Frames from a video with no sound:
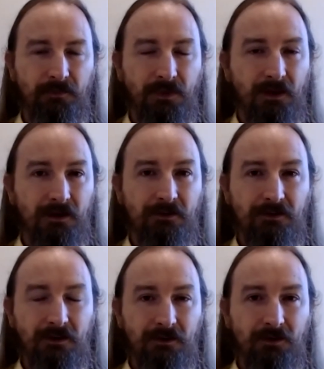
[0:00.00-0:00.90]

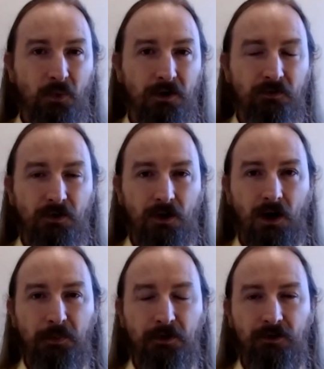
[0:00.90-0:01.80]
It's a wonderful
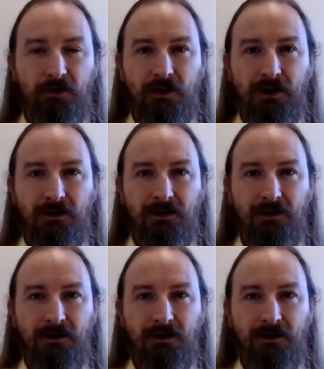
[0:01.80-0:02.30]
opportunity.